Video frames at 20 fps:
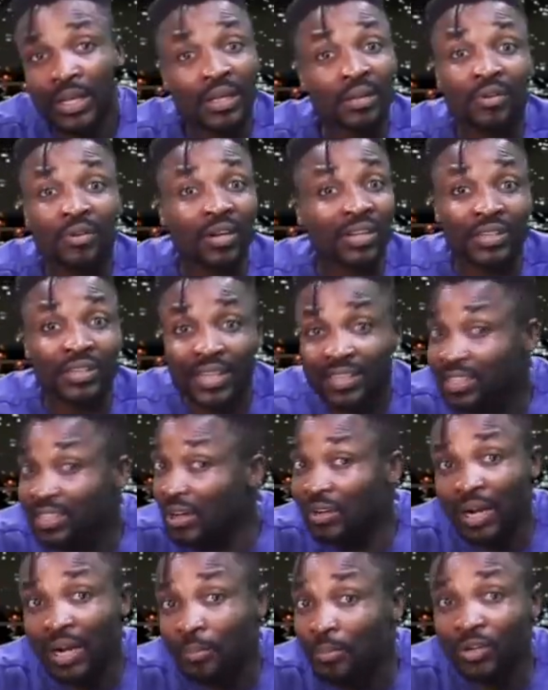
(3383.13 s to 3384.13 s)
Because if they
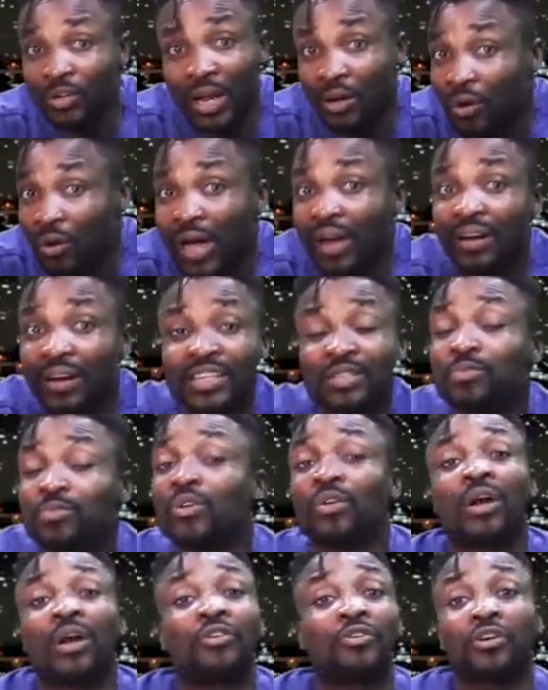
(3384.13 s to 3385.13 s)
say on a moon, I can arrest
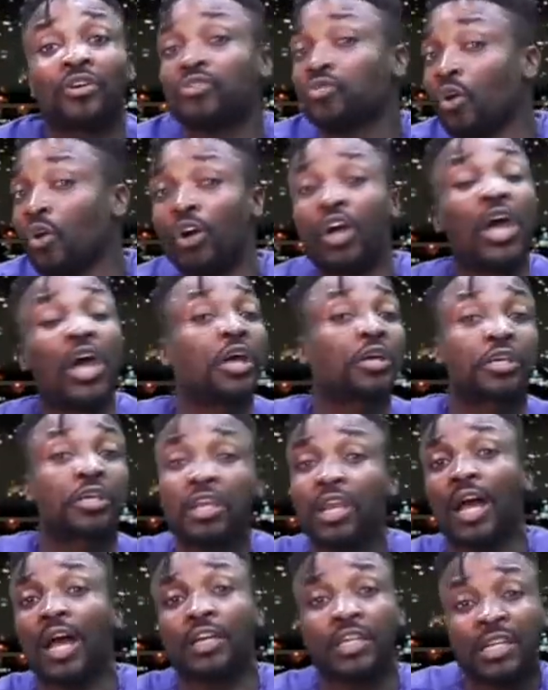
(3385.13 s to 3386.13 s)
me on a just call, hey,
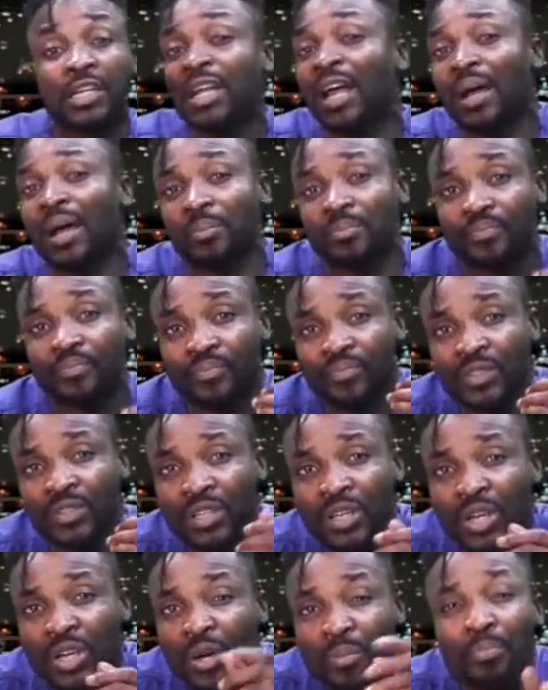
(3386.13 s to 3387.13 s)
killer, killer.
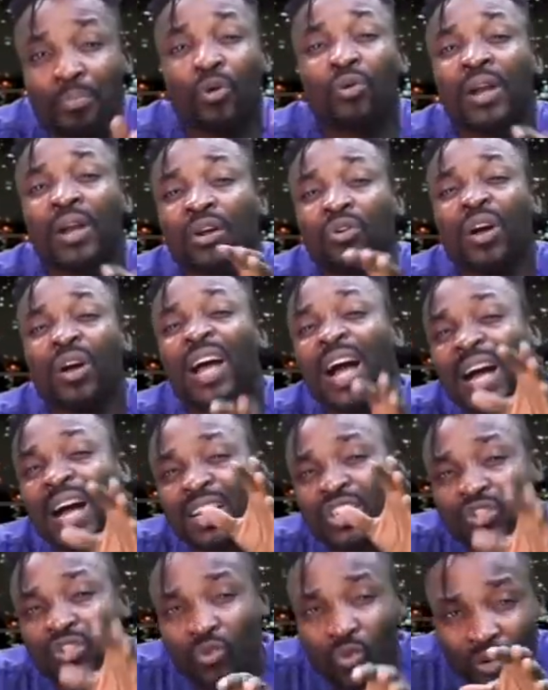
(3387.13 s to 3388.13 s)
But when I don't
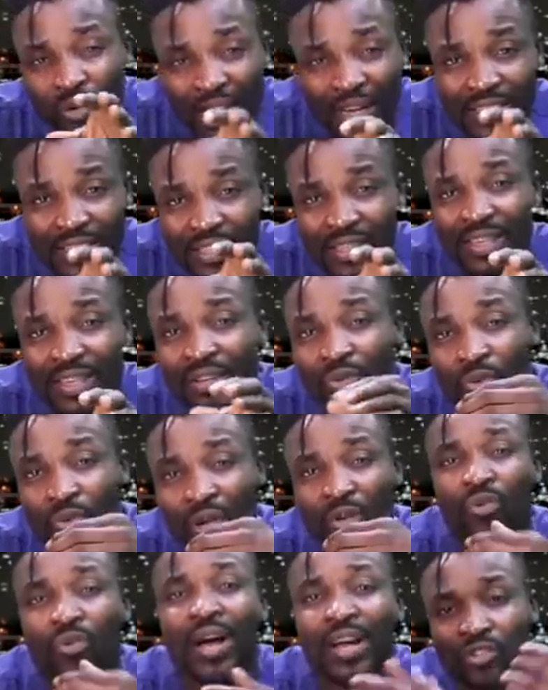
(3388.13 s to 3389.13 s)
ask on a say, when
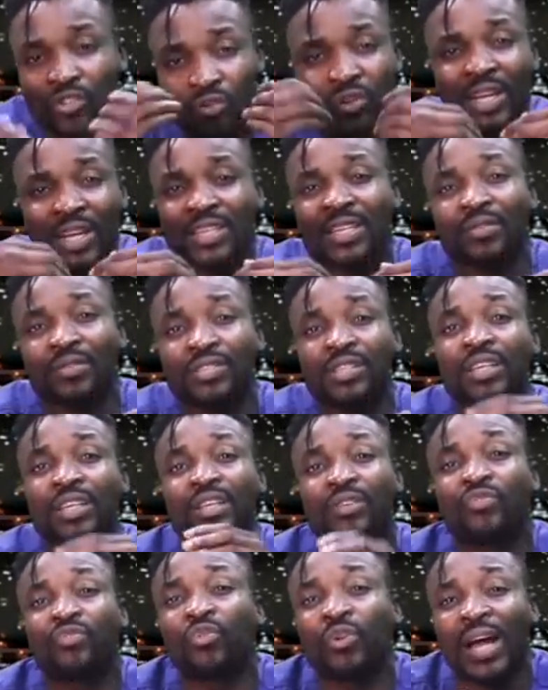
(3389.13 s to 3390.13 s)
I don't ask on a self say,
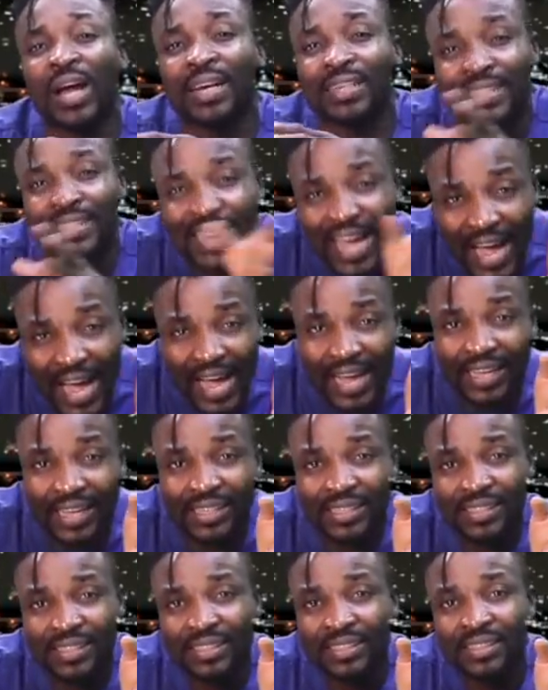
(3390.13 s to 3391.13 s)
if on a die,
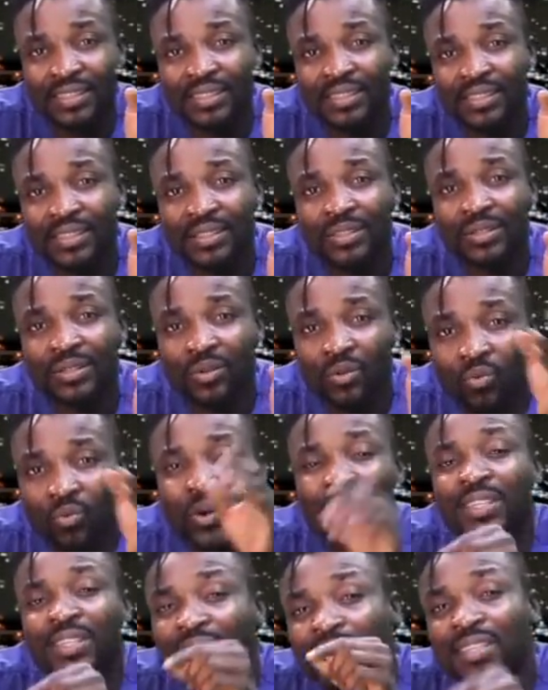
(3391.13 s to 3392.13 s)

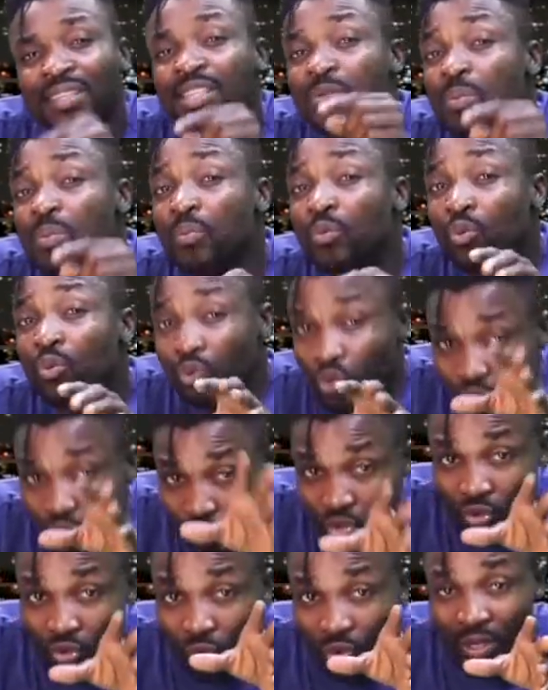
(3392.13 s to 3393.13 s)
what did these people go
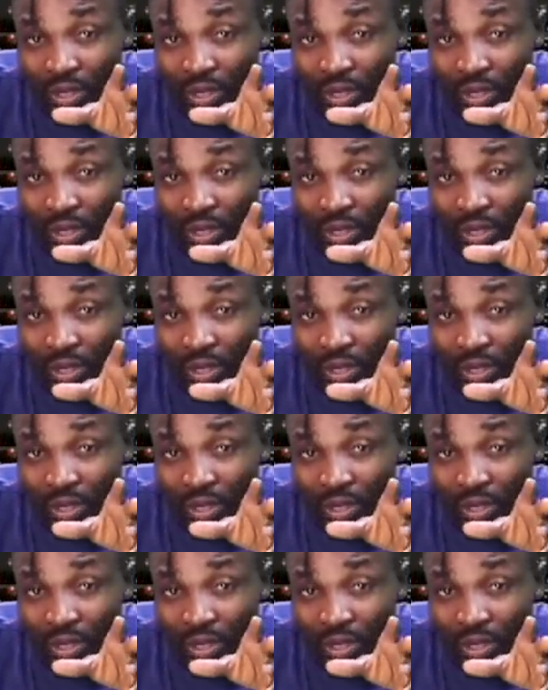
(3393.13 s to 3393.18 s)
do to